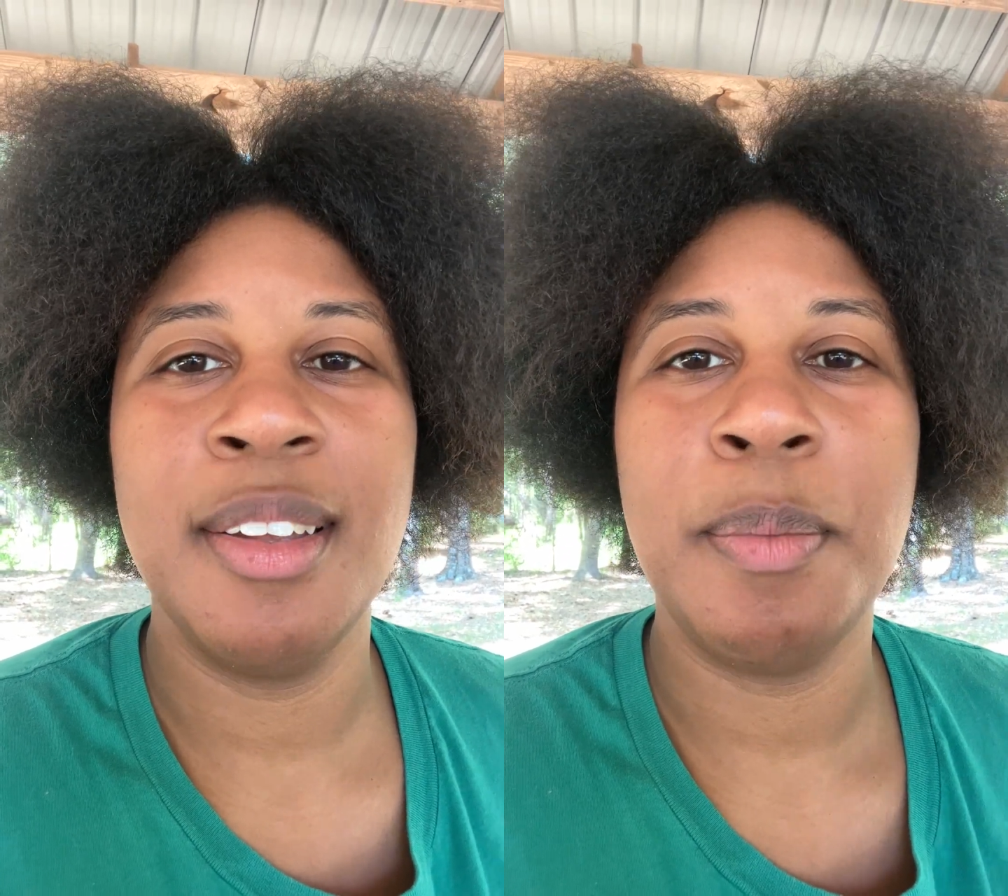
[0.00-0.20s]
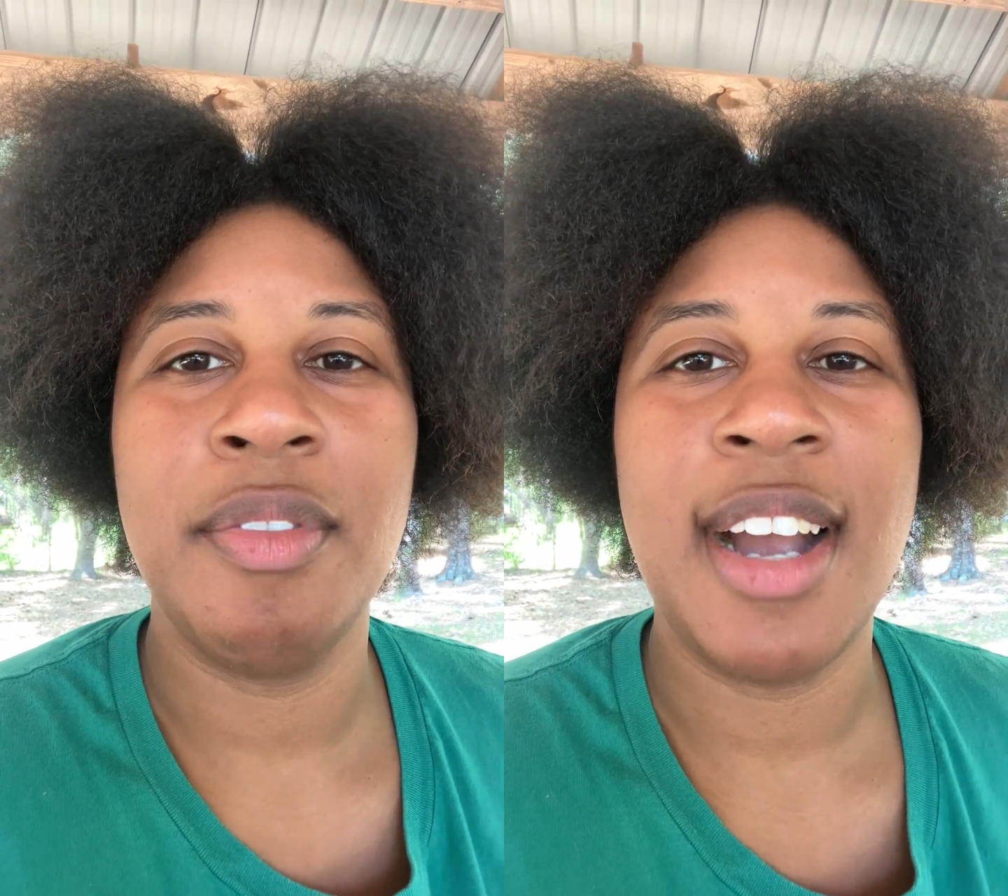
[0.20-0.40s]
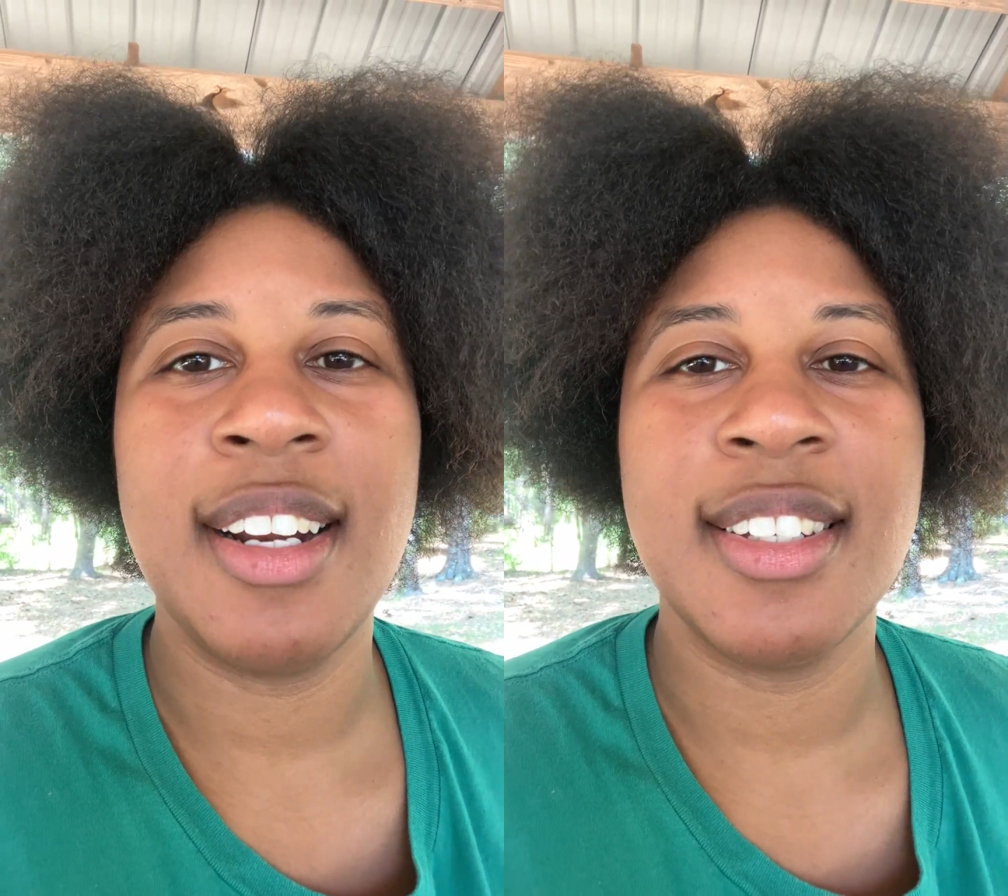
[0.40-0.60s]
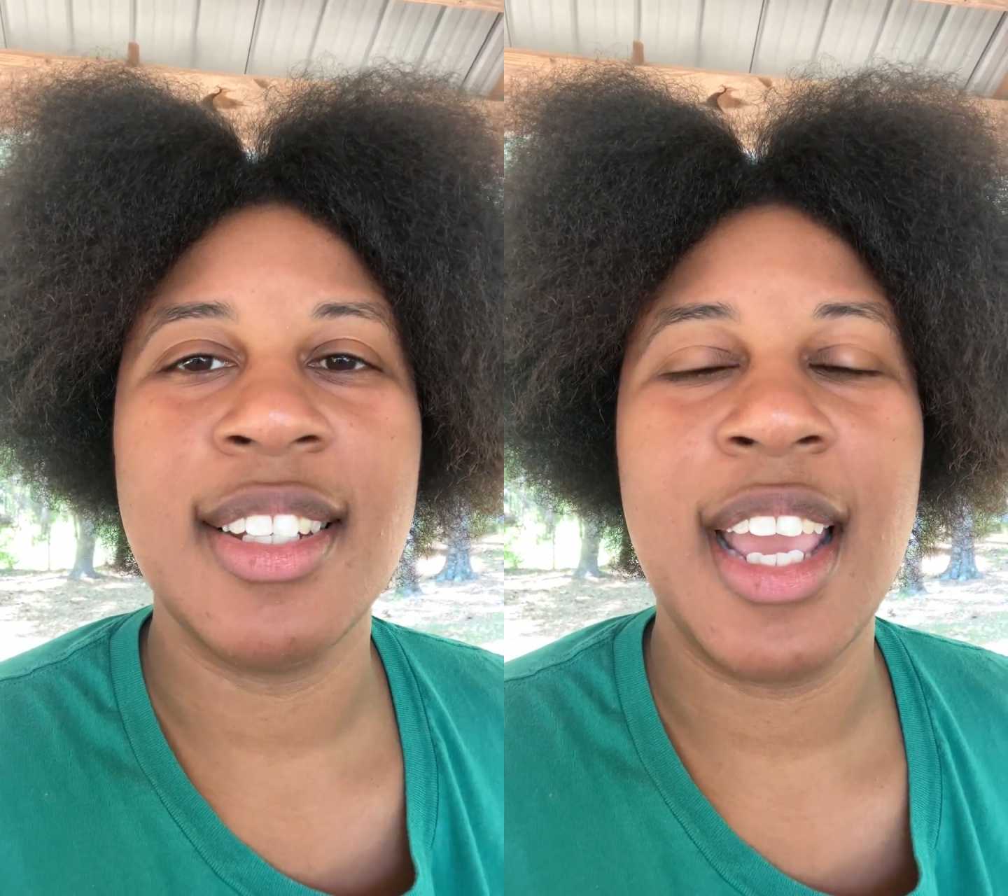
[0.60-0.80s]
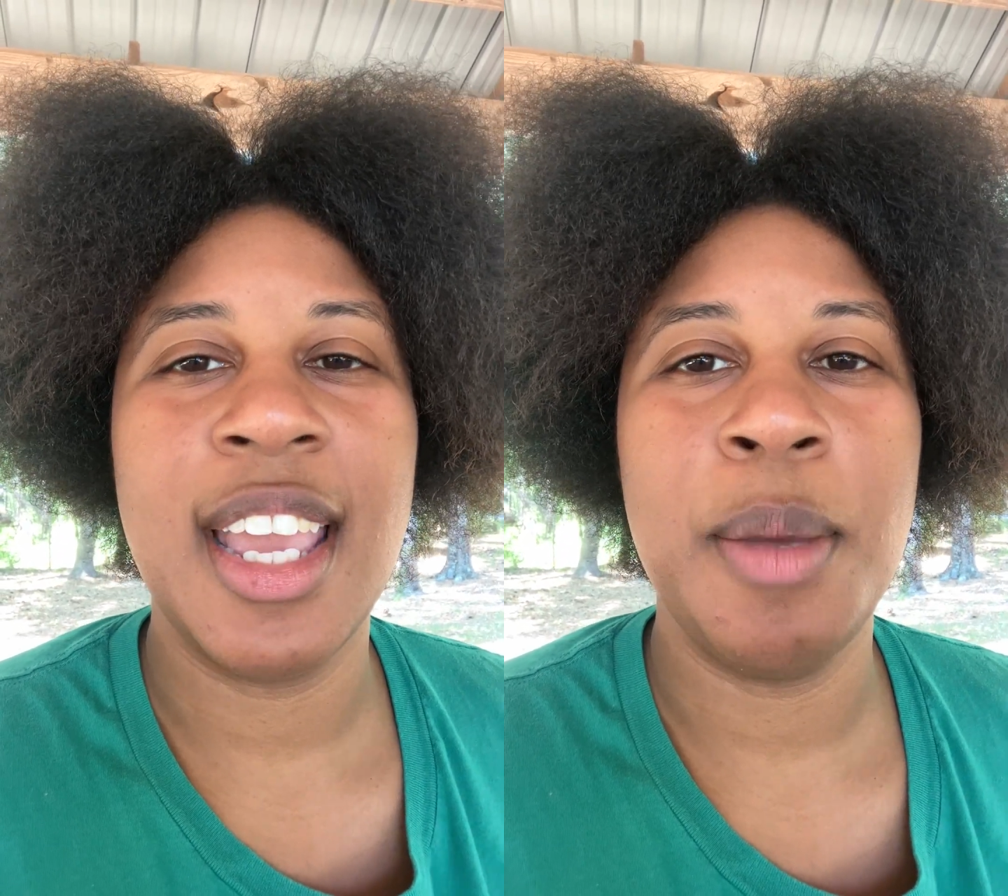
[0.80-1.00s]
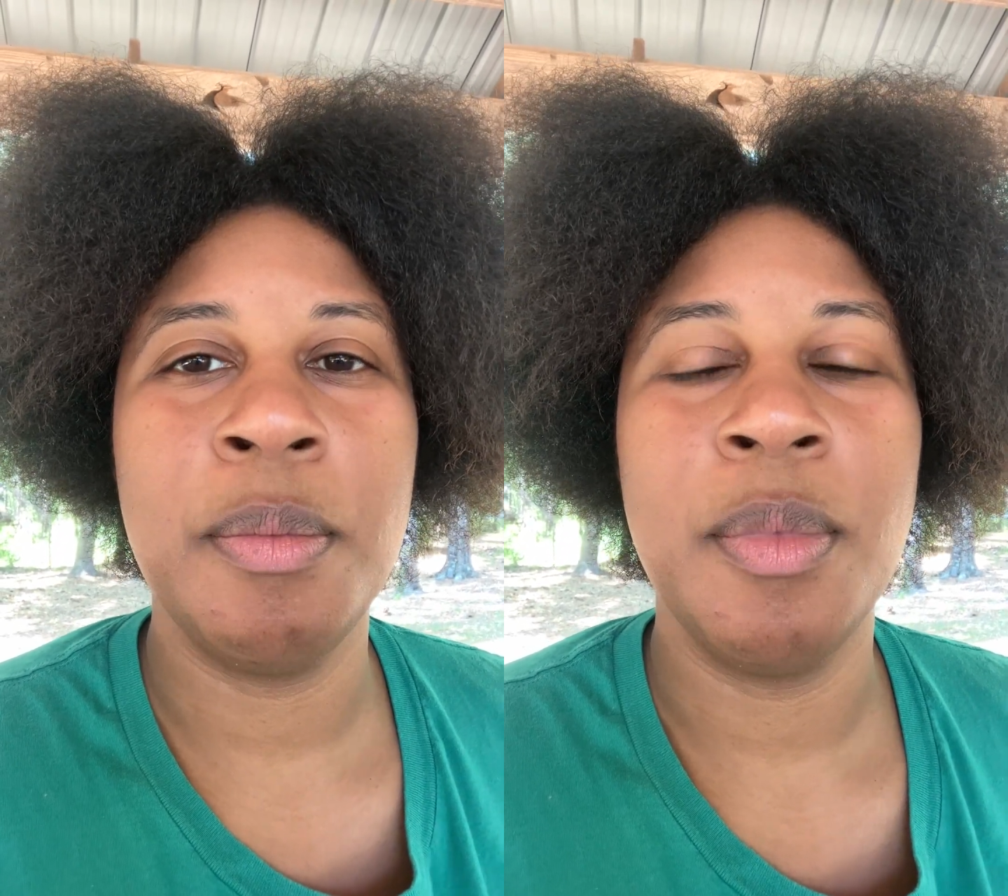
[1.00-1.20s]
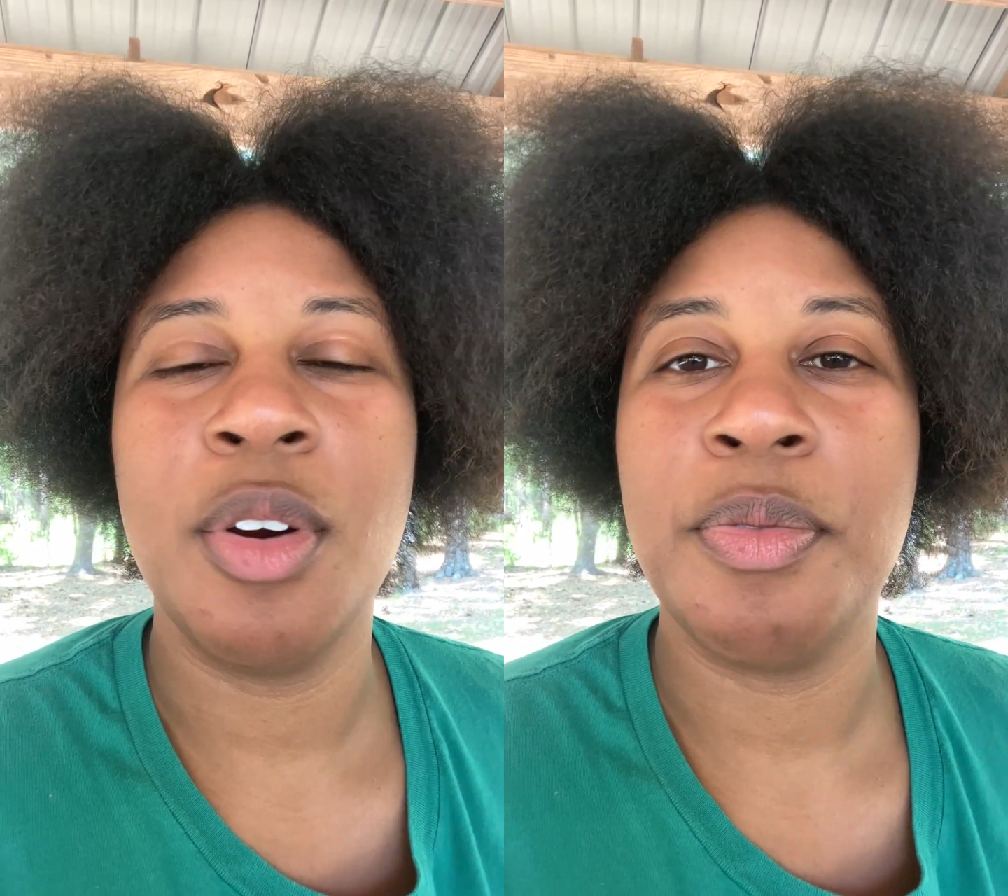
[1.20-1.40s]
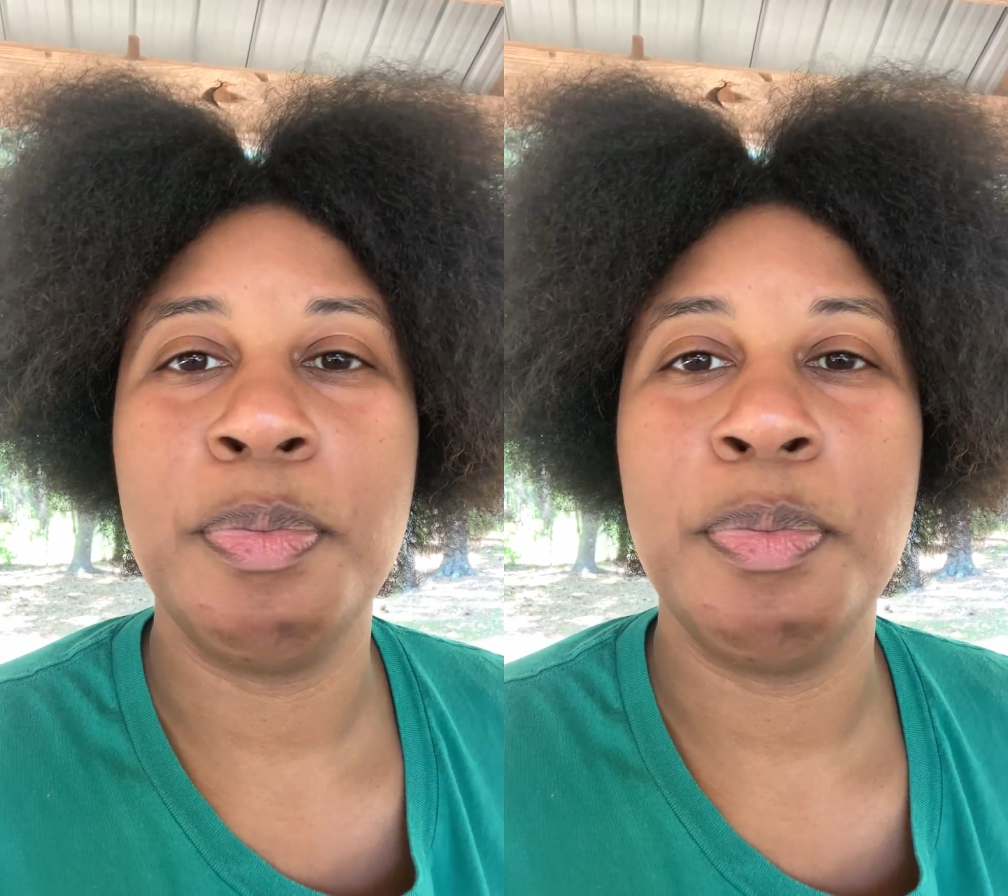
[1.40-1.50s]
provider's name or